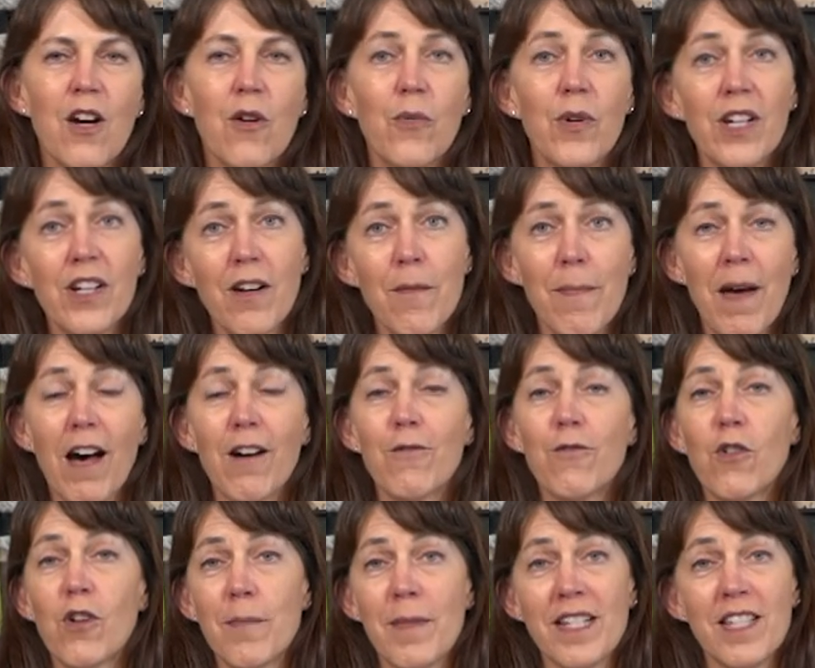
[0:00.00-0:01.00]
We are
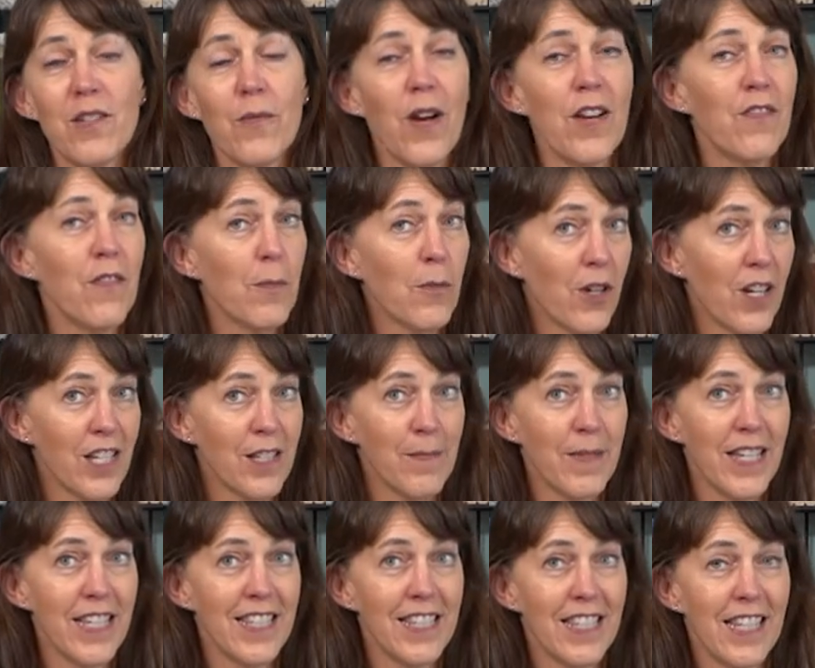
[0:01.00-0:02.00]
about 4 months away from
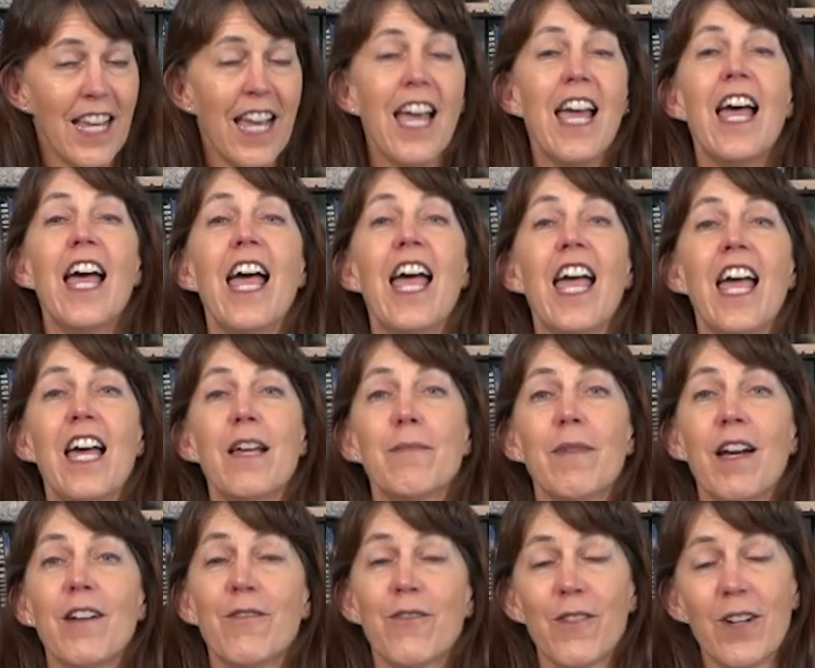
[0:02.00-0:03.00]
Christmas, and
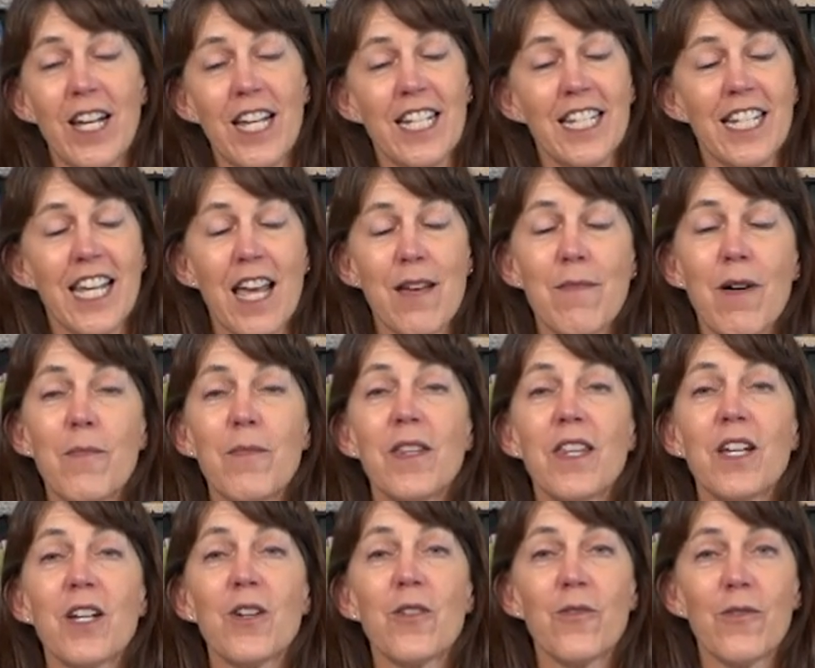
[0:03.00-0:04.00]
my friend came up
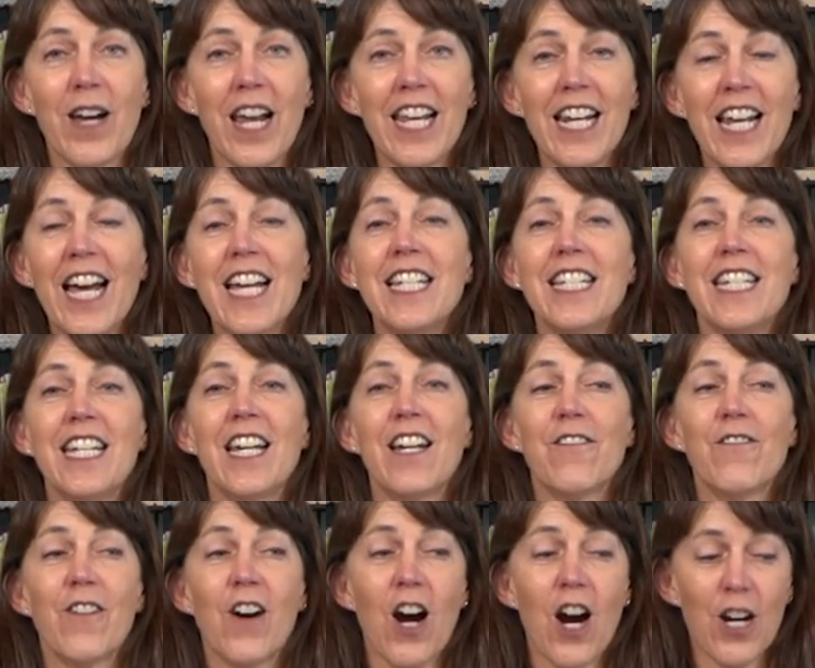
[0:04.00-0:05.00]
with a great
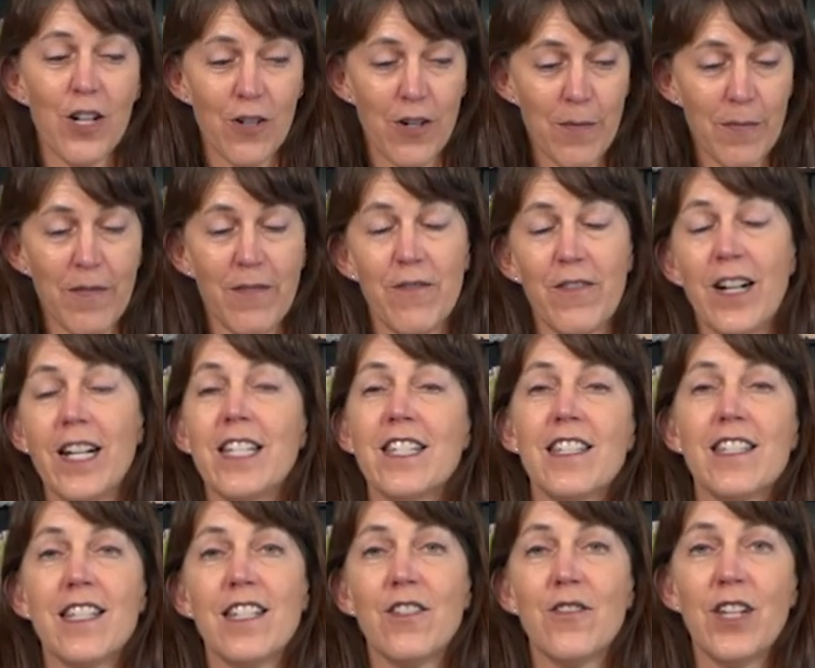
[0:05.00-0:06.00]
idea for our group of
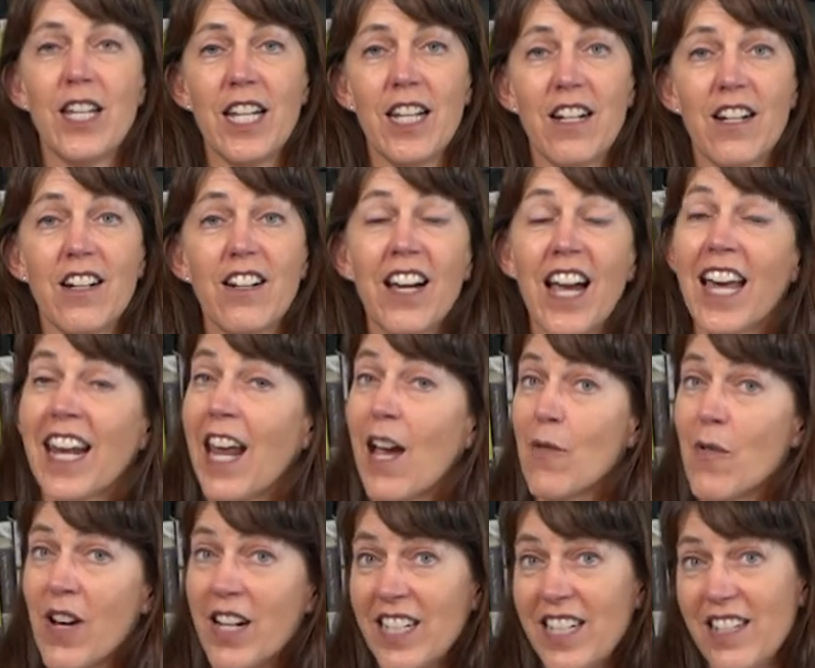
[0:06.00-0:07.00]
friends to do here, and I
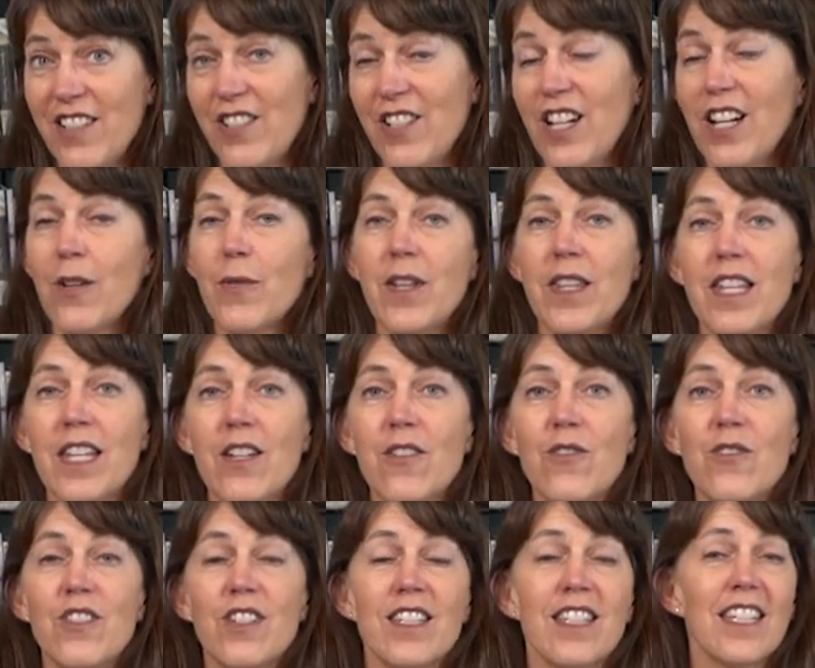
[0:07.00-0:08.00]
wanted to share it with
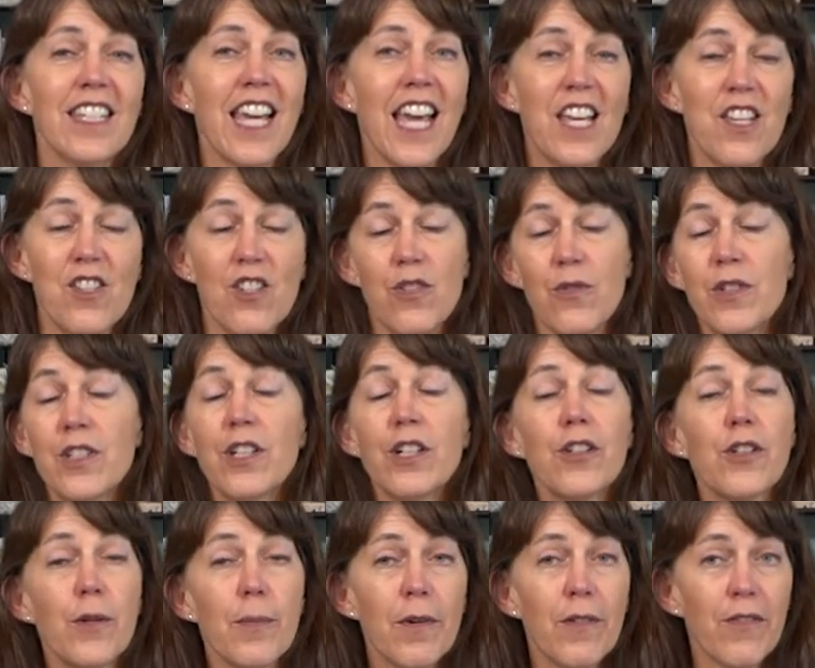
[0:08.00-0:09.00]
you just in case you and your
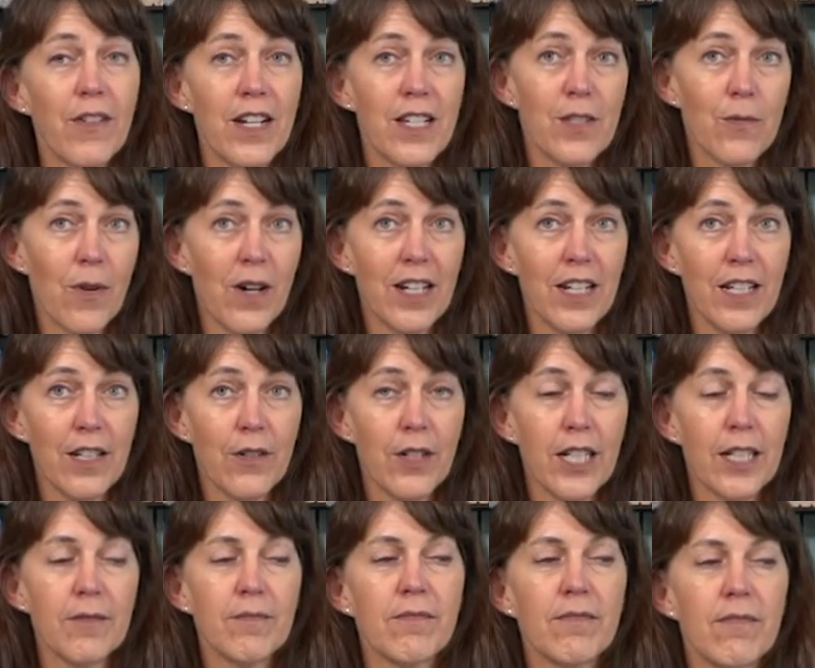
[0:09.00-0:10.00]
group of friends want to do
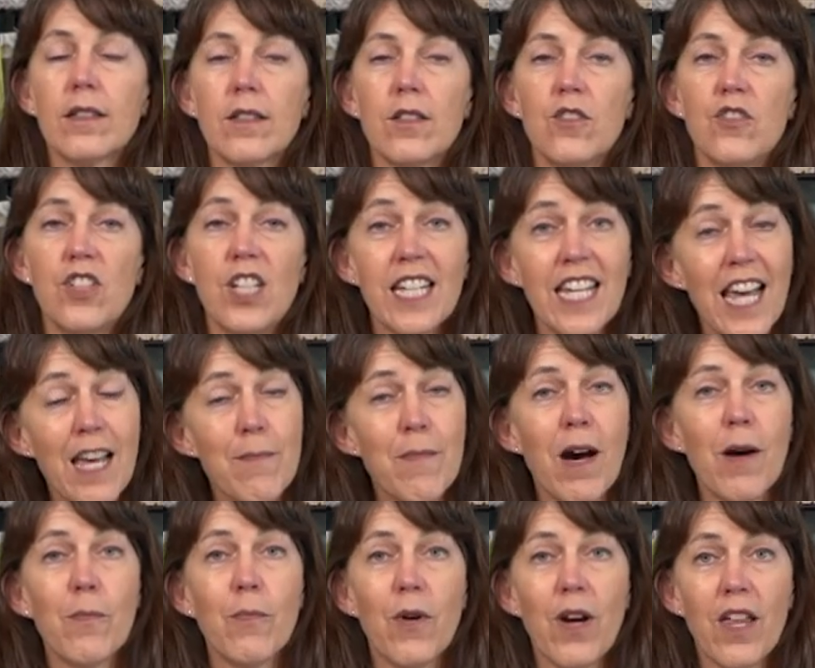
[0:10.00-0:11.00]
it. She came
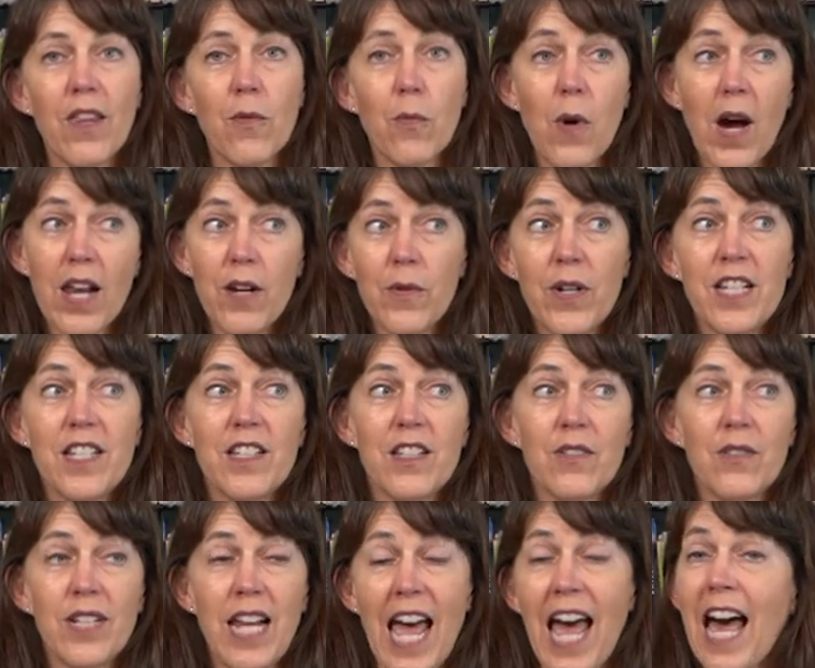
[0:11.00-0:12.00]
up with, why don't we
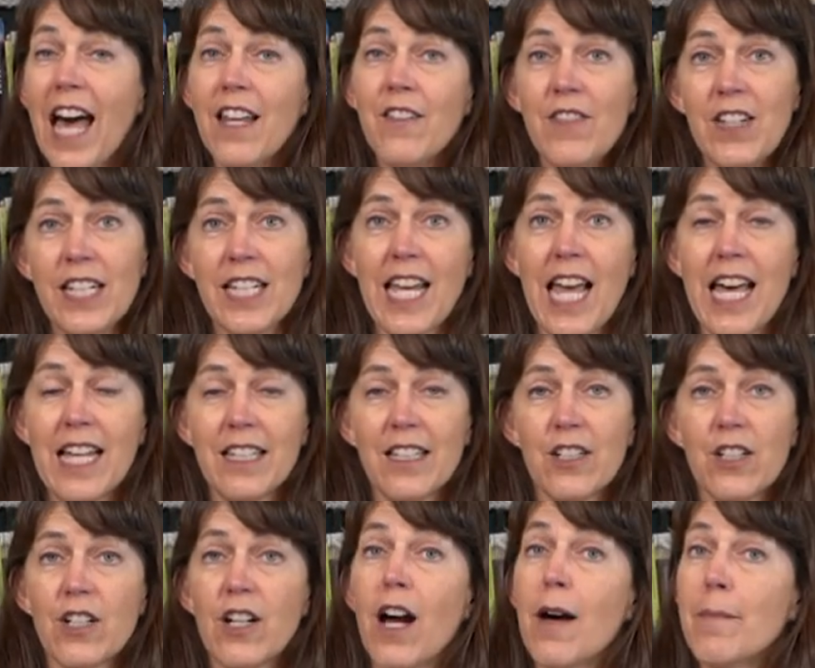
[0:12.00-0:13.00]
do an advent
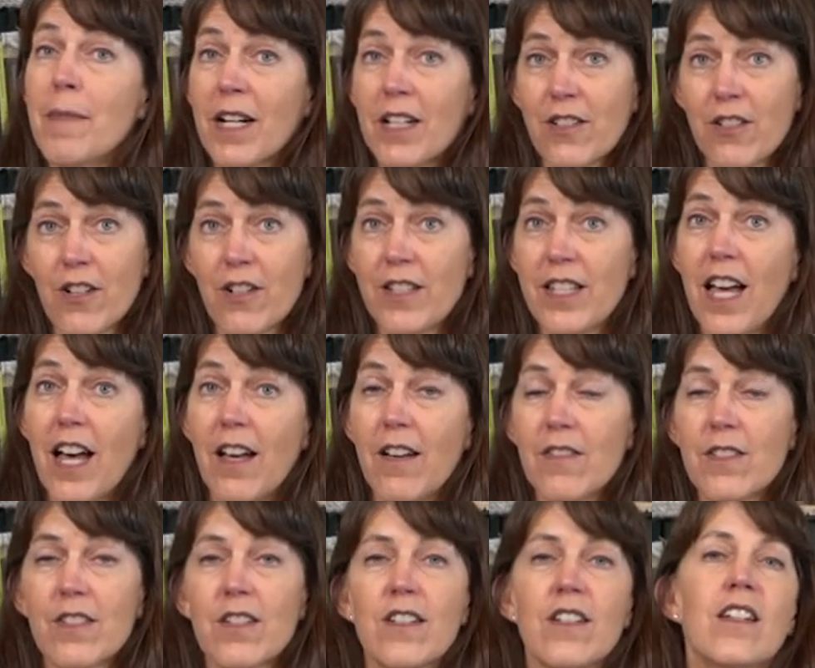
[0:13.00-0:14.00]
calendar amongst
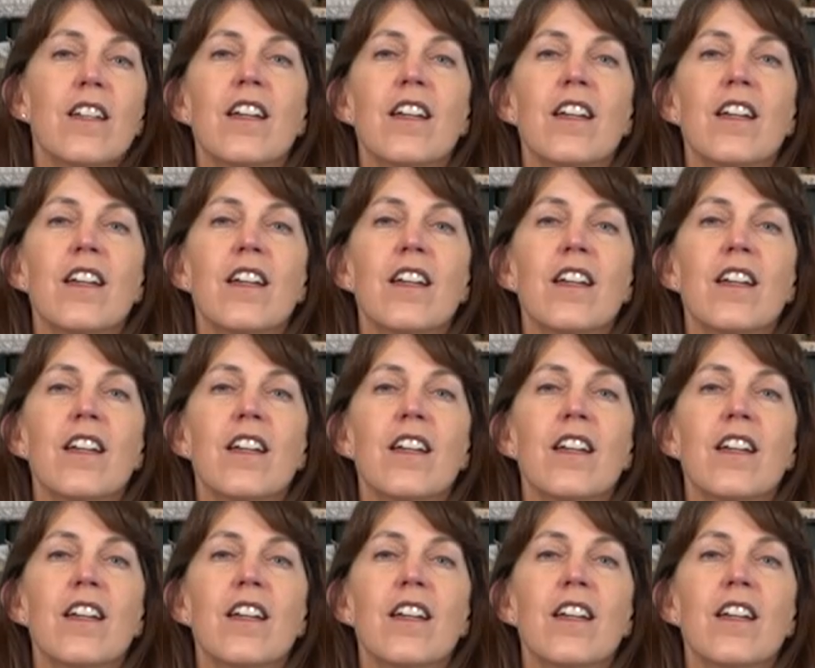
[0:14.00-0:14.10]
ourselves?